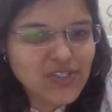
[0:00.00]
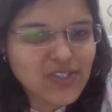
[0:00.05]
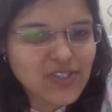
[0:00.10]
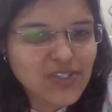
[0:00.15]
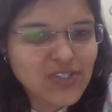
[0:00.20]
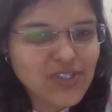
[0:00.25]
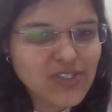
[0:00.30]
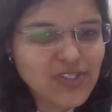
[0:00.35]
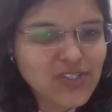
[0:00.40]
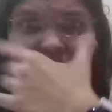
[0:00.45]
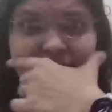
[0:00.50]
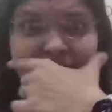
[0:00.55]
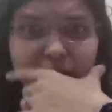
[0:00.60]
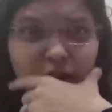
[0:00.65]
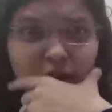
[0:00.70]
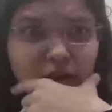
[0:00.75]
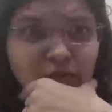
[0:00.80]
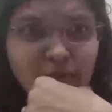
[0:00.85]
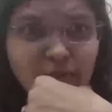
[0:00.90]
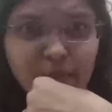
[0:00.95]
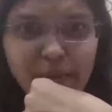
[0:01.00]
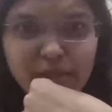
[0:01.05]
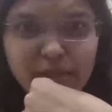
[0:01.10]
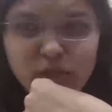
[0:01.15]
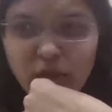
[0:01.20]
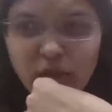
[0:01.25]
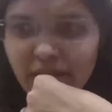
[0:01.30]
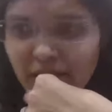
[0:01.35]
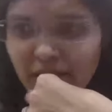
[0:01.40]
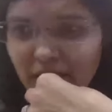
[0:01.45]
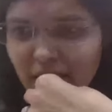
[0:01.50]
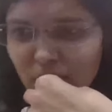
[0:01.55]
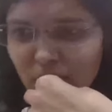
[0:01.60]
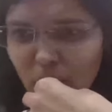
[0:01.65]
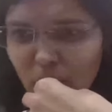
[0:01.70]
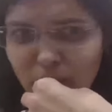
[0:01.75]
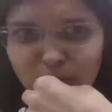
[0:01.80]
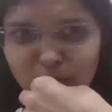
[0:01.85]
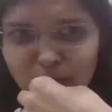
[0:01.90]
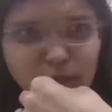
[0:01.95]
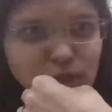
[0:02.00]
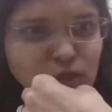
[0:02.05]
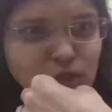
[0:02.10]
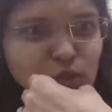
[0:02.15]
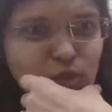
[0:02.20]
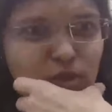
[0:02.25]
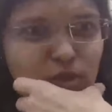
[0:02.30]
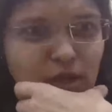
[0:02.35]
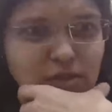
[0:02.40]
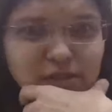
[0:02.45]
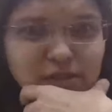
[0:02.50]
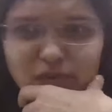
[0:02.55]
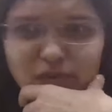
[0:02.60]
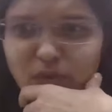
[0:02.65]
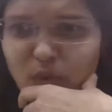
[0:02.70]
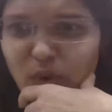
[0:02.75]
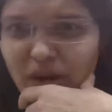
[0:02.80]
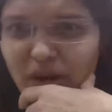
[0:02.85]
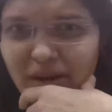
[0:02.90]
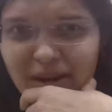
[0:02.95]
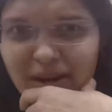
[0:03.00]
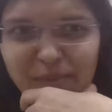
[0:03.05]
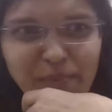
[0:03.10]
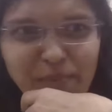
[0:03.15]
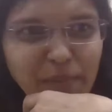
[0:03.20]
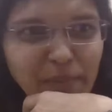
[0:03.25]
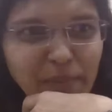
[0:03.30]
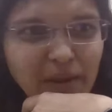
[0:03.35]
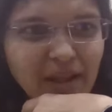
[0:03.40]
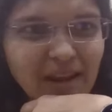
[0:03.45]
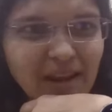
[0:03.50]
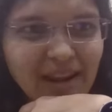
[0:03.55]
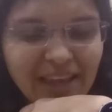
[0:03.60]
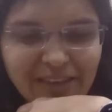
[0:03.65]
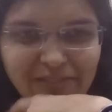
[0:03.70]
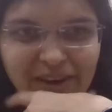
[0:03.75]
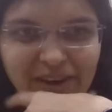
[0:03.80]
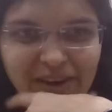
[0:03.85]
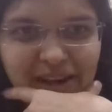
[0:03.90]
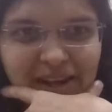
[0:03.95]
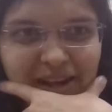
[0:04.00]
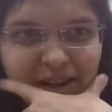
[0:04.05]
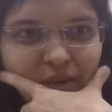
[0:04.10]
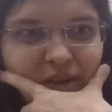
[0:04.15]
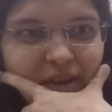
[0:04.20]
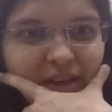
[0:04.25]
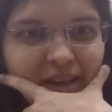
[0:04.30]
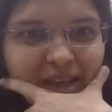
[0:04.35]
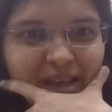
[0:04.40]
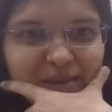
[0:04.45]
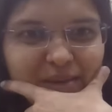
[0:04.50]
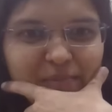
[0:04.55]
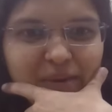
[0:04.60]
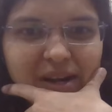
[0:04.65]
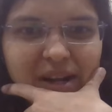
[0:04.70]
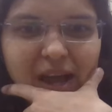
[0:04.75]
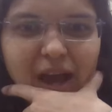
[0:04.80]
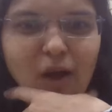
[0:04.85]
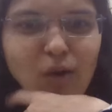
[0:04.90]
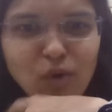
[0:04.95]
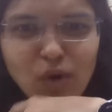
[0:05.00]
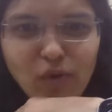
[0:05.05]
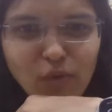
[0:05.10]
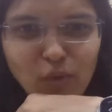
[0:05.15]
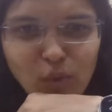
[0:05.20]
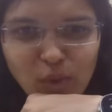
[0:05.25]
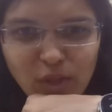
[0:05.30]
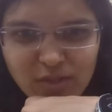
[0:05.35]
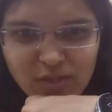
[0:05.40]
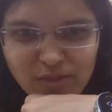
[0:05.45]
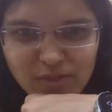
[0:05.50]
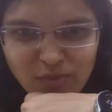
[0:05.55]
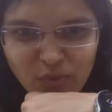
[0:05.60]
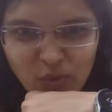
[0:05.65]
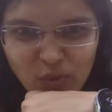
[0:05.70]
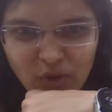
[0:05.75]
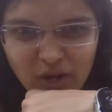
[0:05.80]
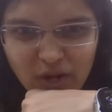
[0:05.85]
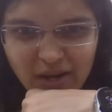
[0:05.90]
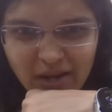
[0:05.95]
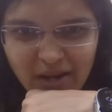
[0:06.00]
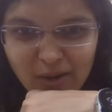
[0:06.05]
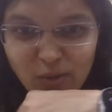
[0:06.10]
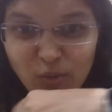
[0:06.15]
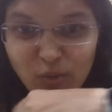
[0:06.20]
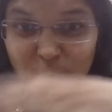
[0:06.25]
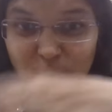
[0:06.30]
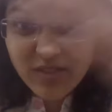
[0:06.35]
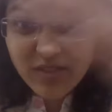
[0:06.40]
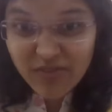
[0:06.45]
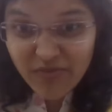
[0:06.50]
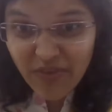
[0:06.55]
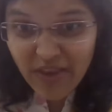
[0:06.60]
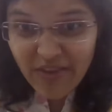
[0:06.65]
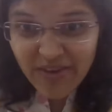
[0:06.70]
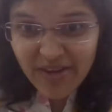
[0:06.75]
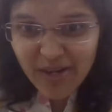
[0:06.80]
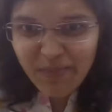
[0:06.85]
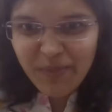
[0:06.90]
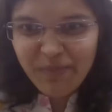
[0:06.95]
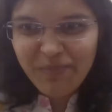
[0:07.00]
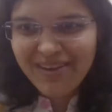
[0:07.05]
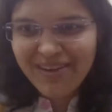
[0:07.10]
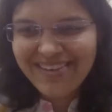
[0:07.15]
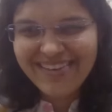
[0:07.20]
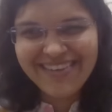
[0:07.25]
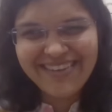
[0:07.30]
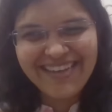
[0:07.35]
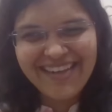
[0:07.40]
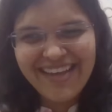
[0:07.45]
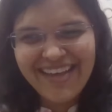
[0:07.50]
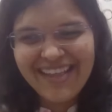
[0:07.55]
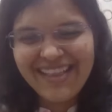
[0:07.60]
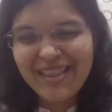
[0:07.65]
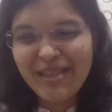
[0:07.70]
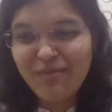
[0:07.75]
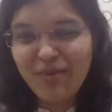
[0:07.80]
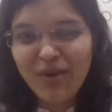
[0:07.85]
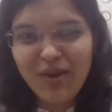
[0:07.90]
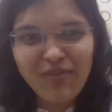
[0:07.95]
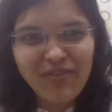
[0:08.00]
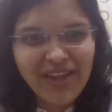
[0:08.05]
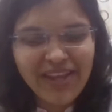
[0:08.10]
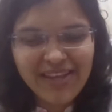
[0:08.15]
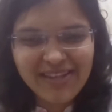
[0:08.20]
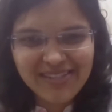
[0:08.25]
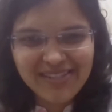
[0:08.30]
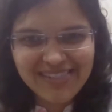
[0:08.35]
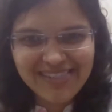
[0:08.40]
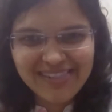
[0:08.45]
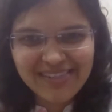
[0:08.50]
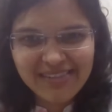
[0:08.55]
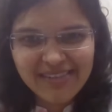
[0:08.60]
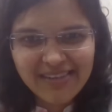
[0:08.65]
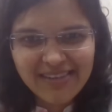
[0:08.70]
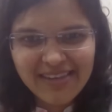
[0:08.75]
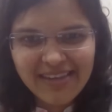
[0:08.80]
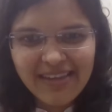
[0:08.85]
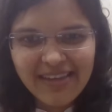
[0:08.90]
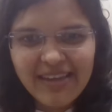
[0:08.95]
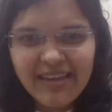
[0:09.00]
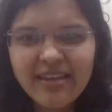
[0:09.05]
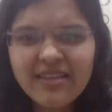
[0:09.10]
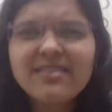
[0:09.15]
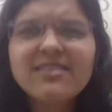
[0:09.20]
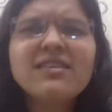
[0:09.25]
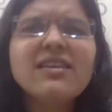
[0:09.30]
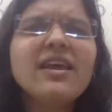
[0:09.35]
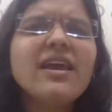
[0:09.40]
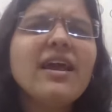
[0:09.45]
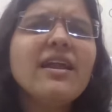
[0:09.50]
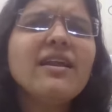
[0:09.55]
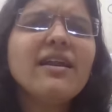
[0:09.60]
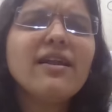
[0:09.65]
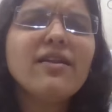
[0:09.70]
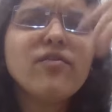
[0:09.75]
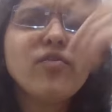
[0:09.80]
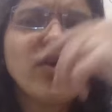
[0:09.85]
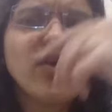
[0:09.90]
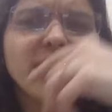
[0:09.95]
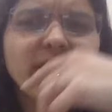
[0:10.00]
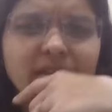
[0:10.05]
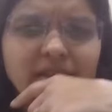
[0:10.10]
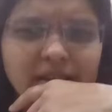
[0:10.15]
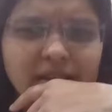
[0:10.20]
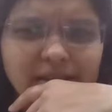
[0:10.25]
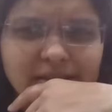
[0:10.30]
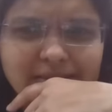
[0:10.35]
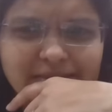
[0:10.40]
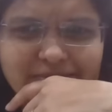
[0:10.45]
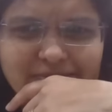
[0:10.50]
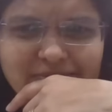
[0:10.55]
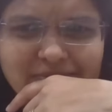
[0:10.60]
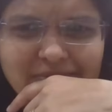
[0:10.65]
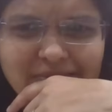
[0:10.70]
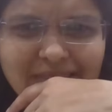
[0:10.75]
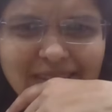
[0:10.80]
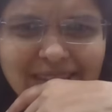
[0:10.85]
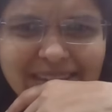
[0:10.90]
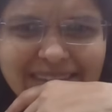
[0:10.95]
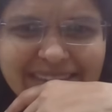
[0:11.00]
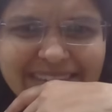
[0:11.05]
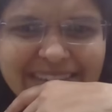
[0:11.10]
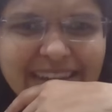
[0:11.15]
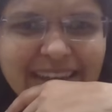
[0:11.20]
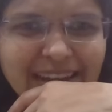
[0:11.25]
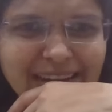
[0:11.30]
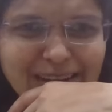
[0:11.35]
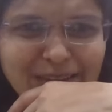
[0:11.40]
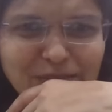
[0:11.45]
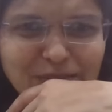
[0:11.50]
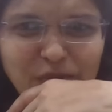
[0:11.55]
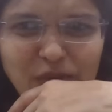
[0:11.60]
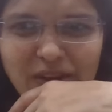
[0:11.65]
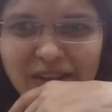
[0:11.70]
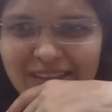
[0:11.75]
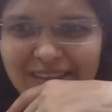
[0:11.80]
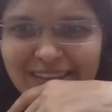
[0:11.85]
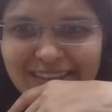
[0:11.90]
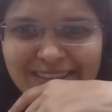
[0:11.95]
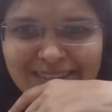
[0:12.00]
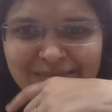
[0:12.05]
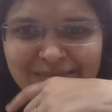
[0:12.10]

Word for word: Today, I can see a lot of people joining in. Almost 2,400 people are live right now. But out of 2,400, 2,500 people, number of likes, 343. 343.